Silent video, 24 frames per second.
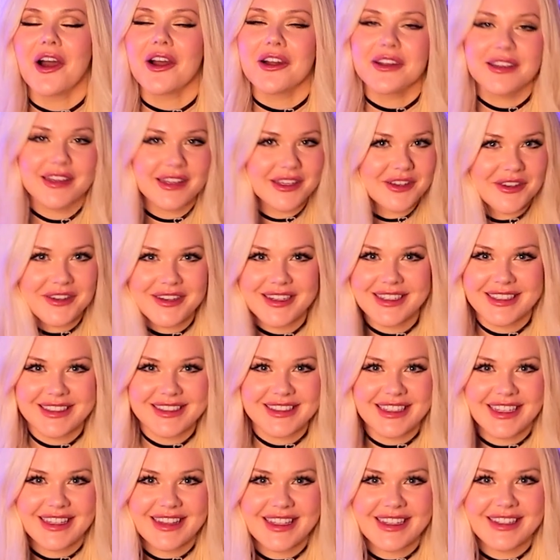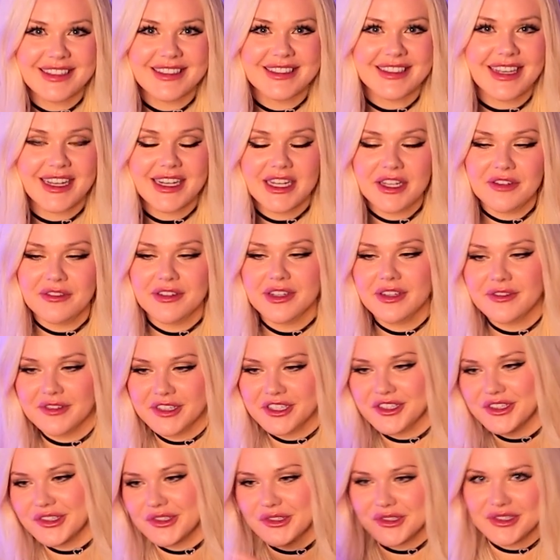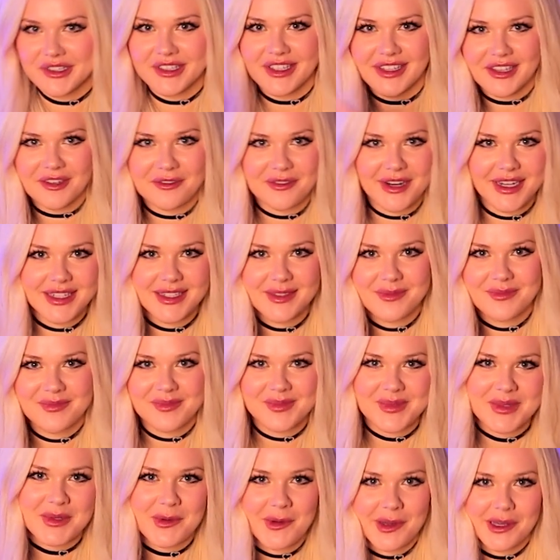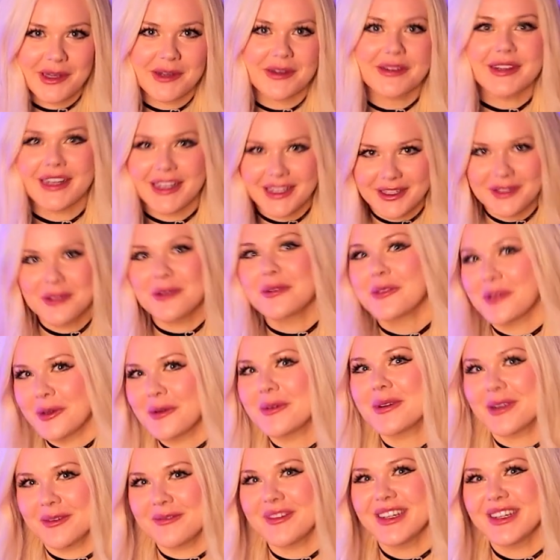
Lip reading: Only you're gonna see these, and even if it just looks like a random squiggle, like, you'll know what it